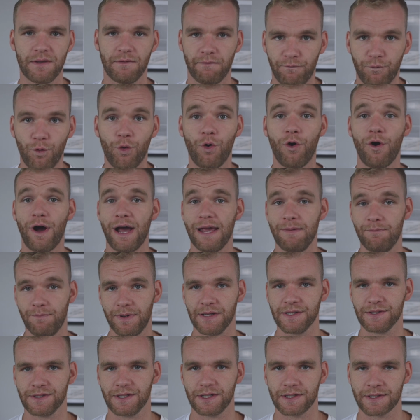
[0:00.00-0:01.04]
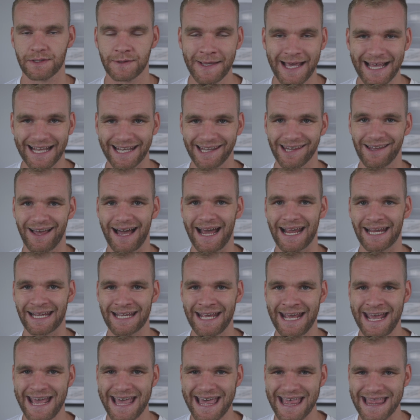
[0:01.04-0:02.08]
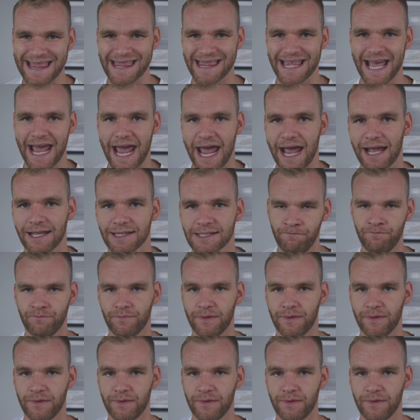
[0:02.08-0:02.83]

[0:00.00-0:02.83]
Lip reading: for a business like that.